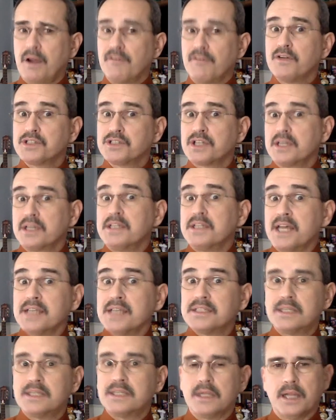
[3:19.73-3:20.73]
first
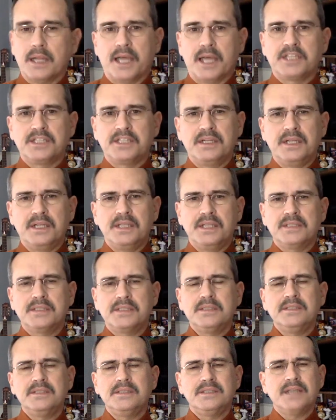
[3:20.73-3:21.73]
contested election is
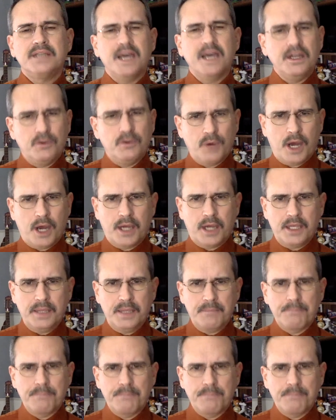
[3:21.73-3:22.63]
kind of rocky.